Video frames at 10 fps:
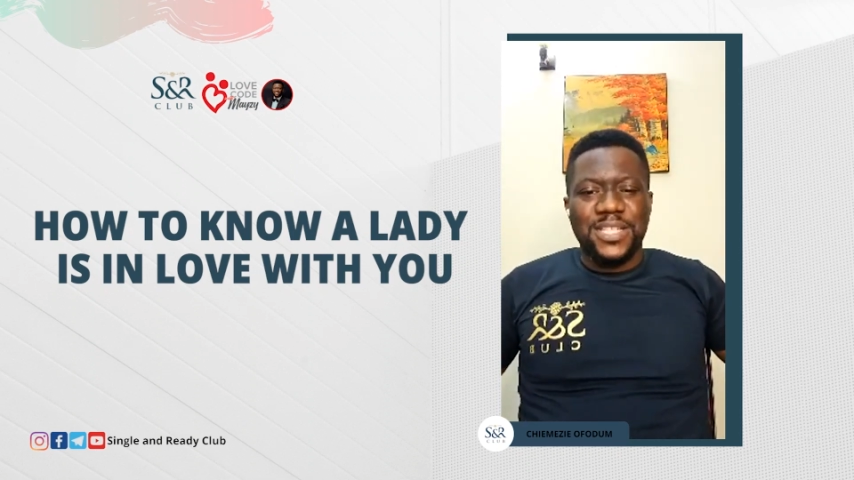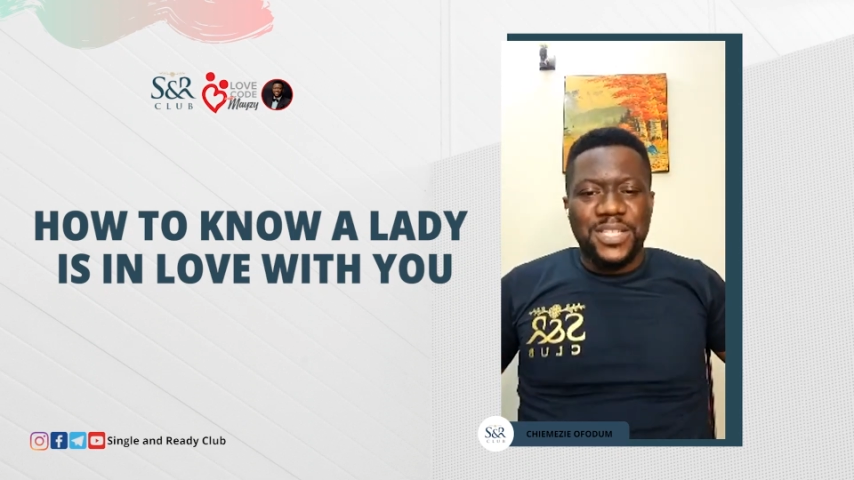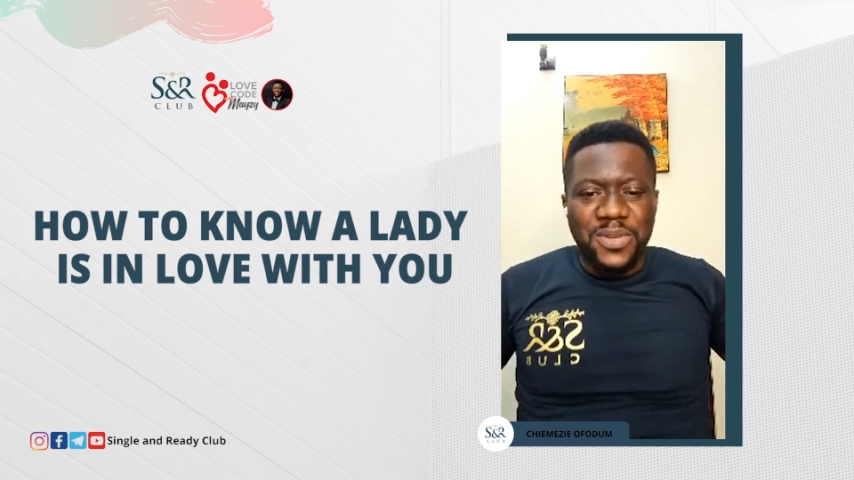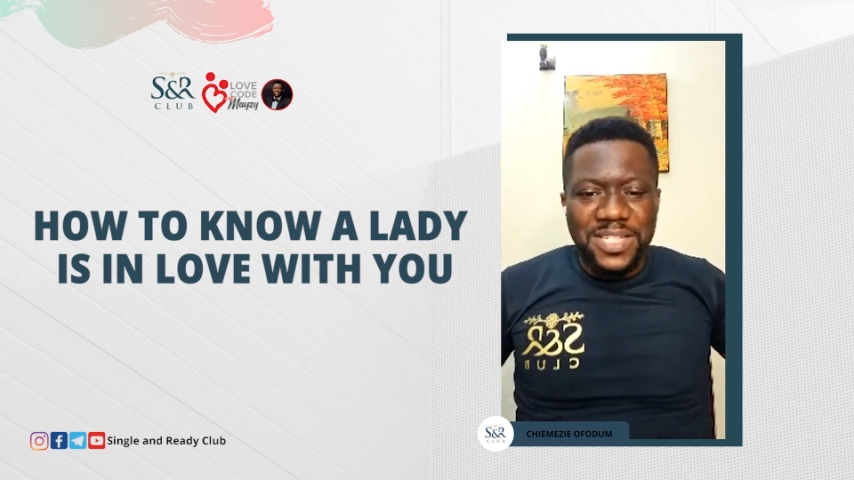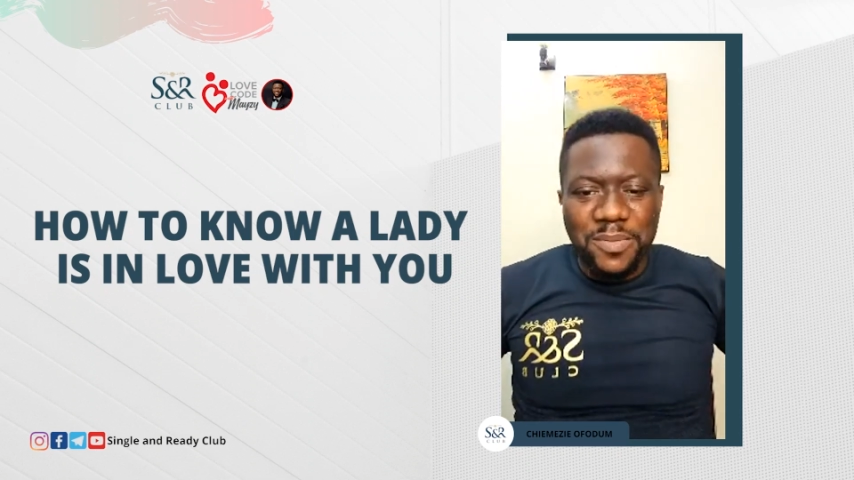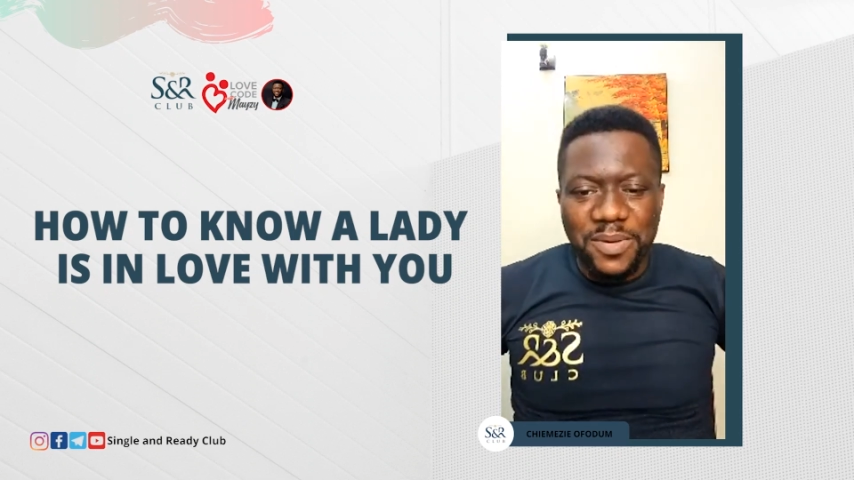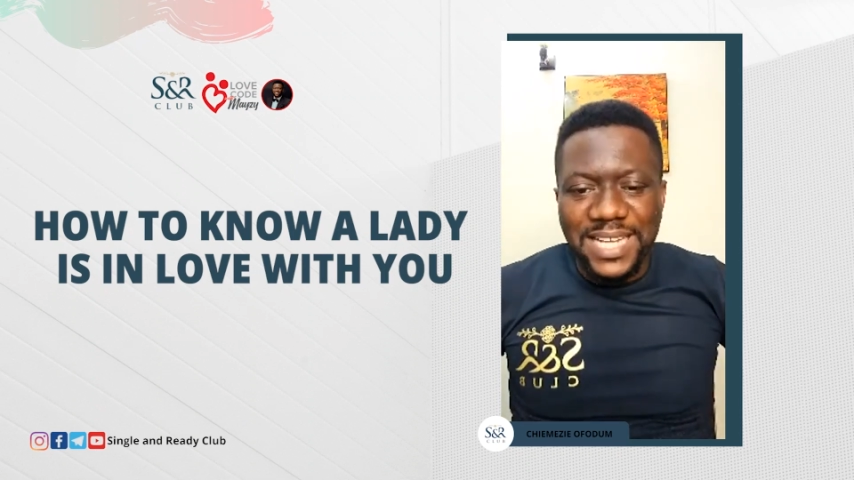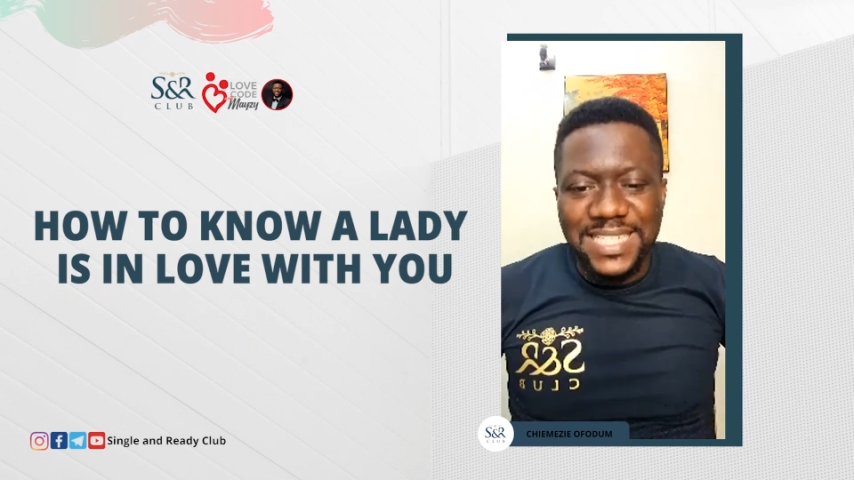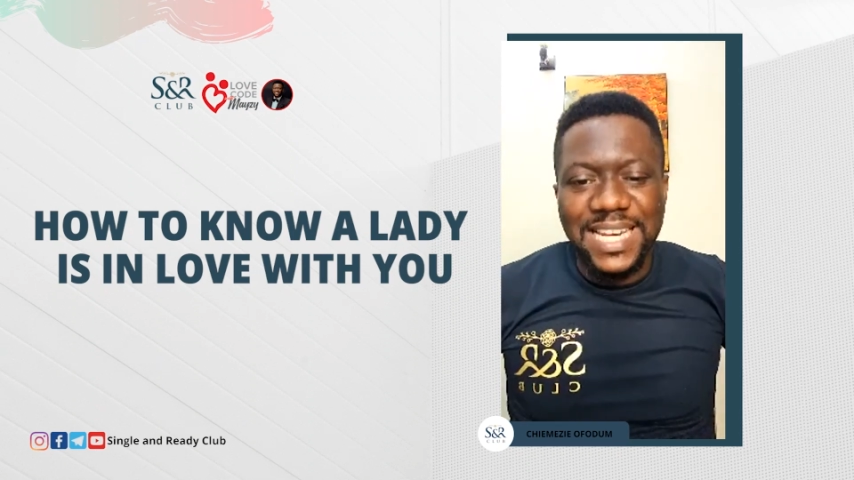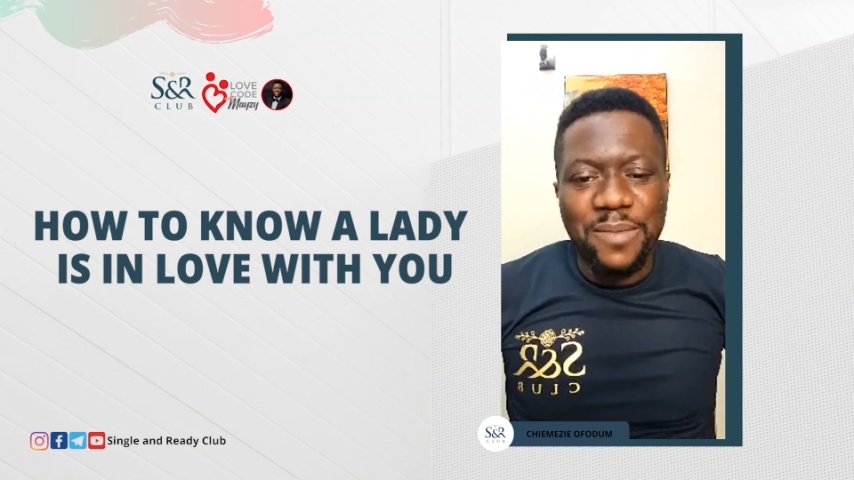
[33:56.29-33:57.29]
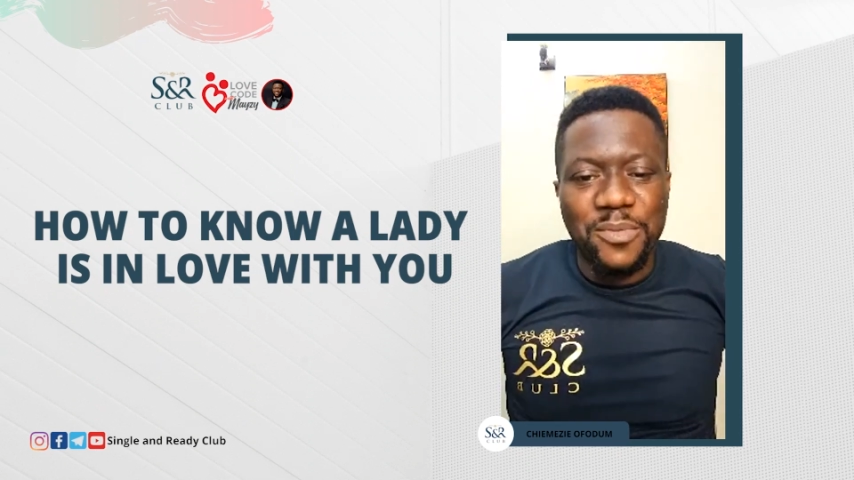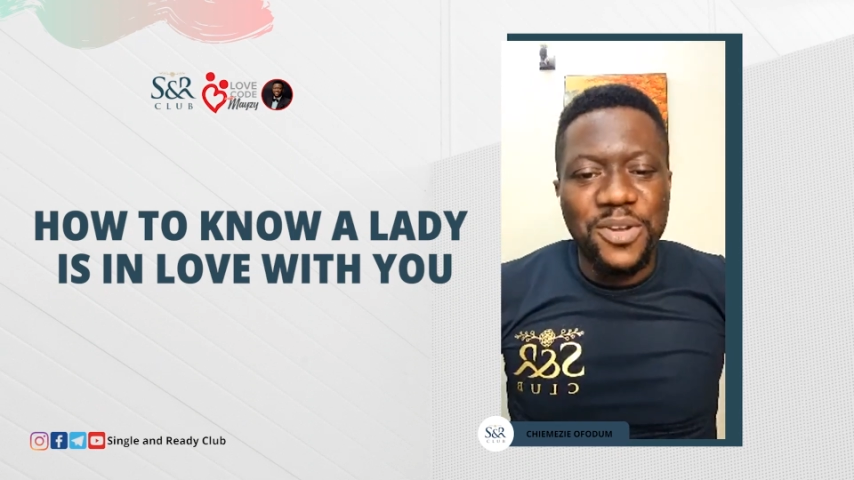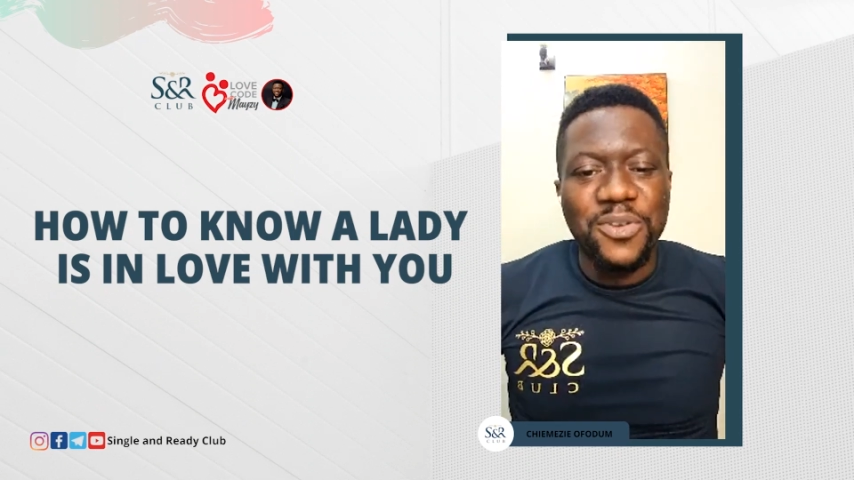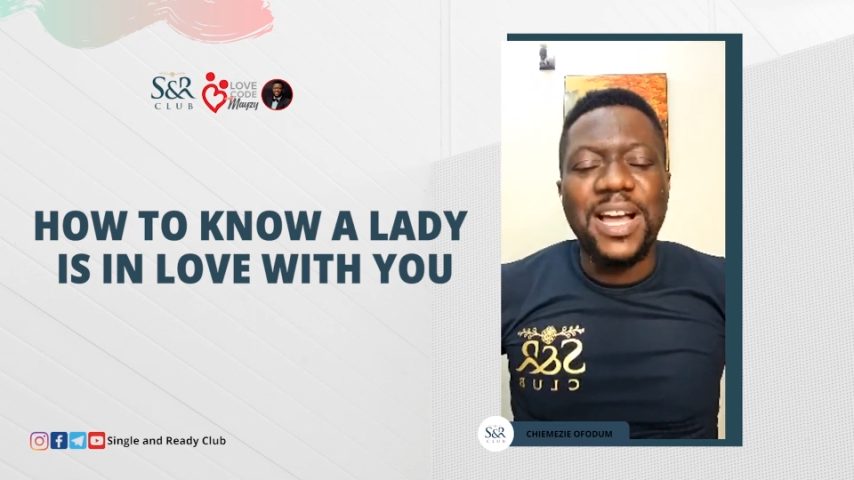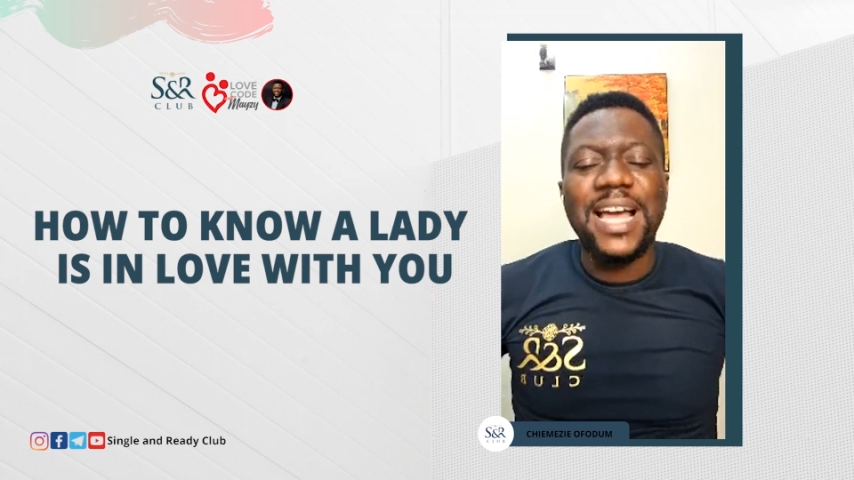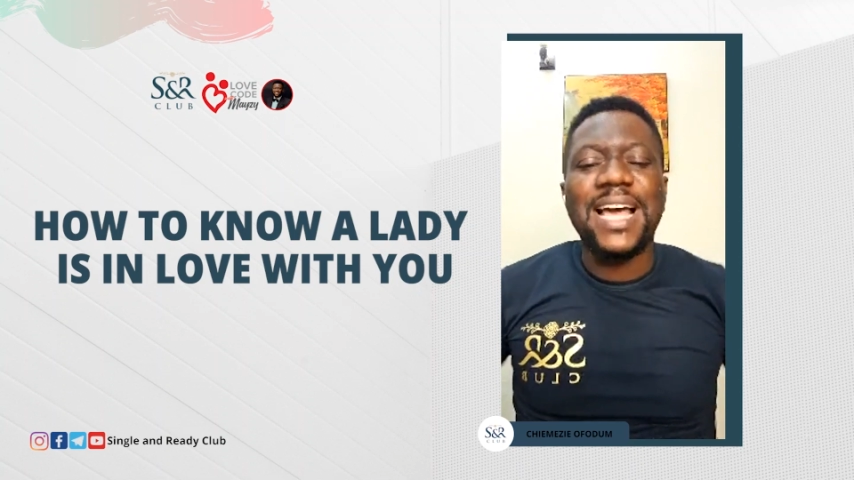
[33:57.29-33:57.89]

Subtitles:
Someone say, but I still like money.